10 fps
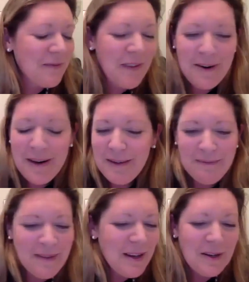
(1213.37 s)
Very
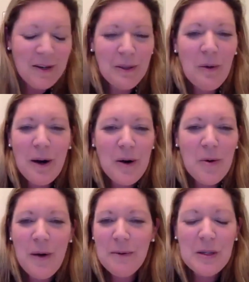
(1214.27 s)
good lawyer
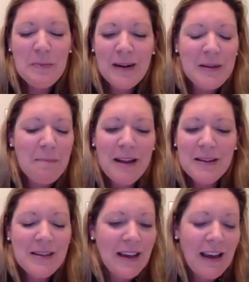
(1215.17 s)
who I respect
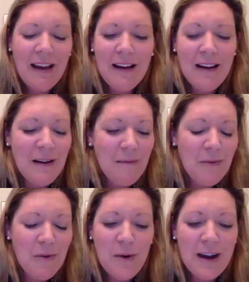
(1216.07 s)
immensely,
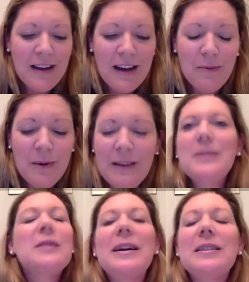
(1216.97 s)
who I really
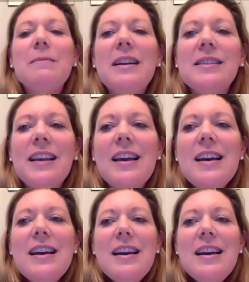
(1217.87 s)
respect immensely.